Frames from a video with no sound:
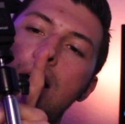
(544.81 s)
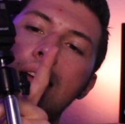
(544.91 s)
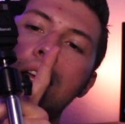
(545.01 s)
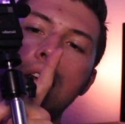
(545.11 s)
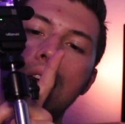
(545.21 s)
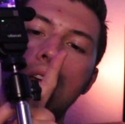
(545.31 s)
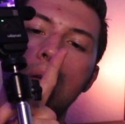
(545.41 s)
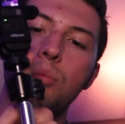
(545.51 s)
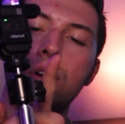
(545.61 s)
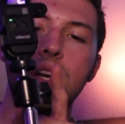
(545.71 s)
I
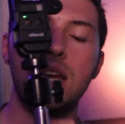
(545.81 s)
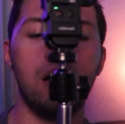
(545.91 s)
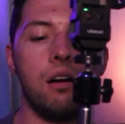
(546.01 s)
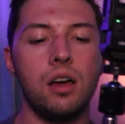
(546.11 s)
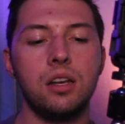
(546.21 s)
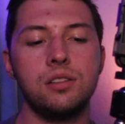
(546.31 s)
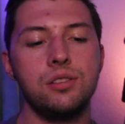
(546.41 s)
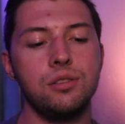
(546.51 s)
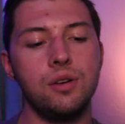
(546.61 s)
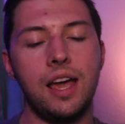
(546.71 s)
can put it
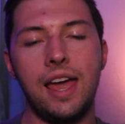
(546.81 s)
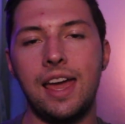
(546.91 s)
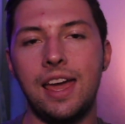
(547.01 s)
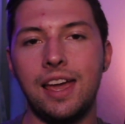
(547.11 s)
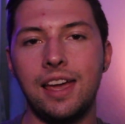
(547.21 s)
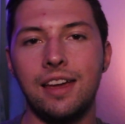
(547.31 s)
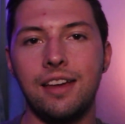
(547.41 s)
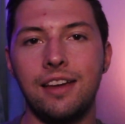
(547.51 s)
onto a